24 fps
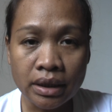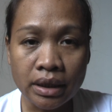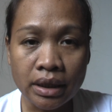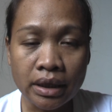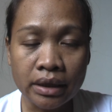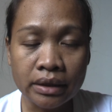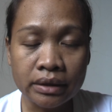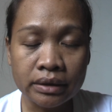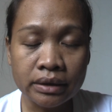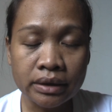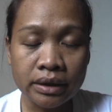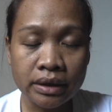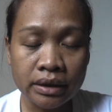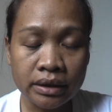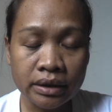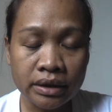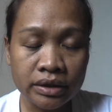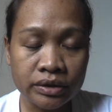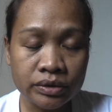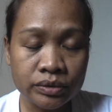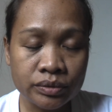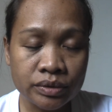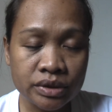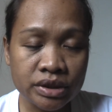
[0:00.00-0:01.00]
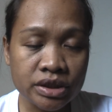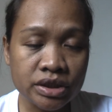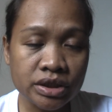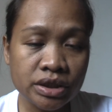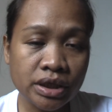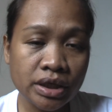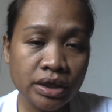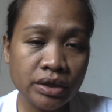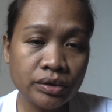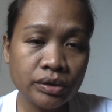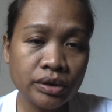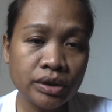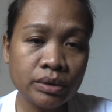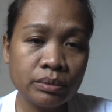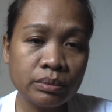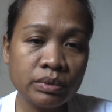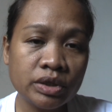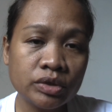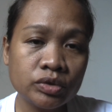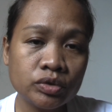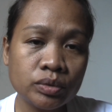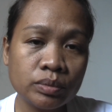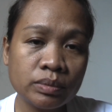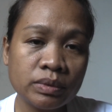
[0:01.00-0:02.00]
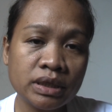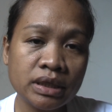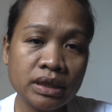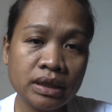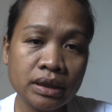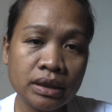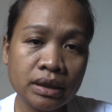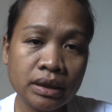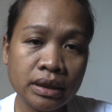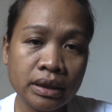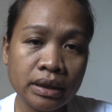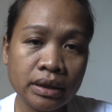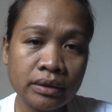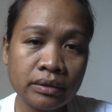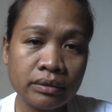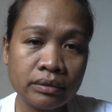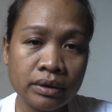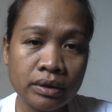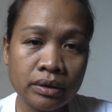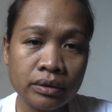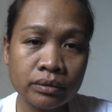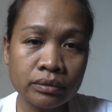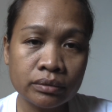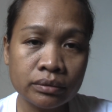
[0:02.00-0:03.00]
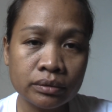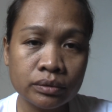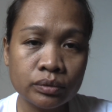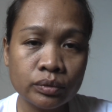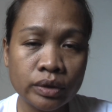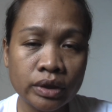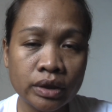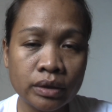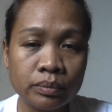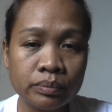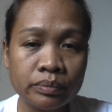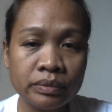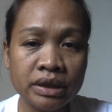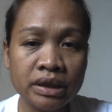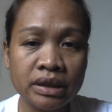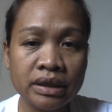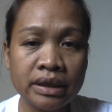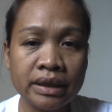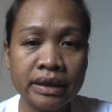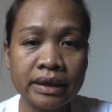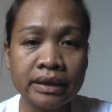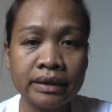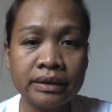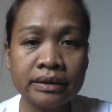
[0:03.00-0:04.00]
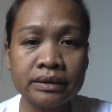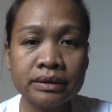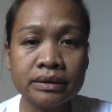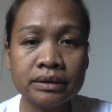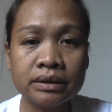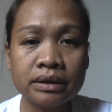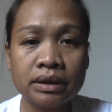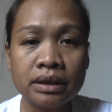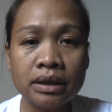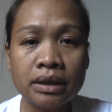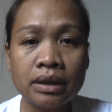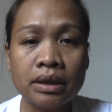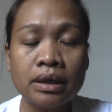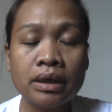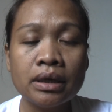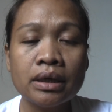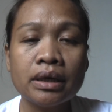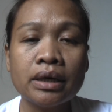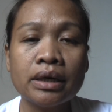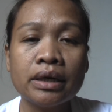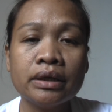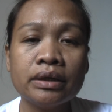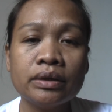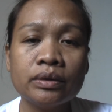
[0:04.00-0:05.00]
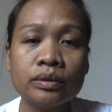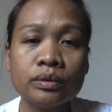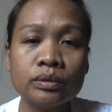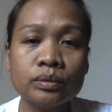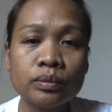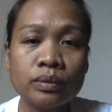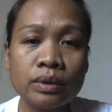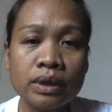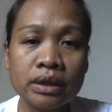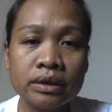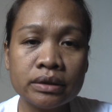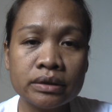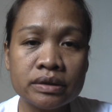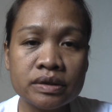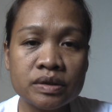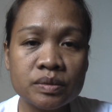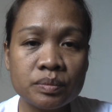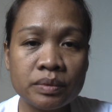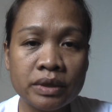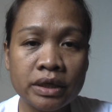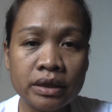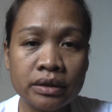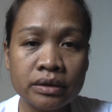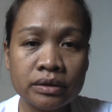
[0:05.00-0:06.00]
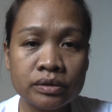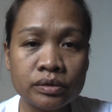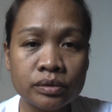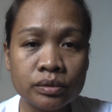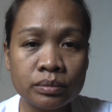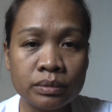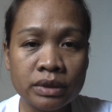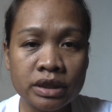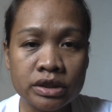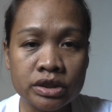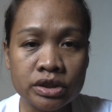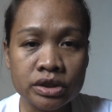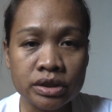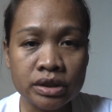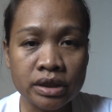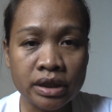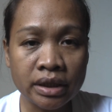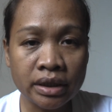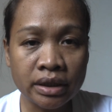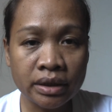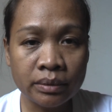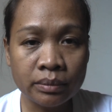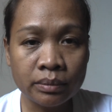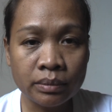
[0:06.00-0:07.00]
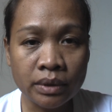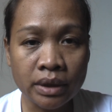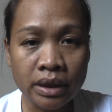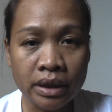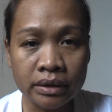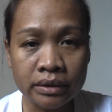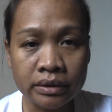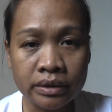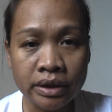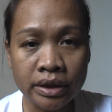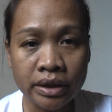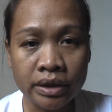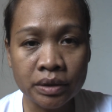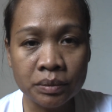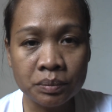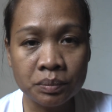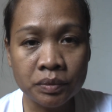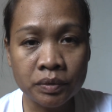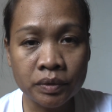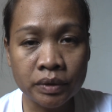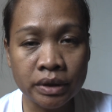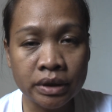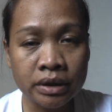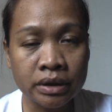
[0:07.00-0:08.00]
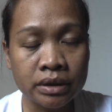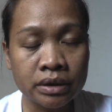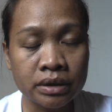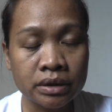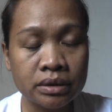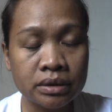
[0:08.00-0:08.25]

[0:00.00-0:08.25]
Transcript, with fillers: and then it reached here in Metro Manila around twelve midnight. I don't want to spend too much time at the airport.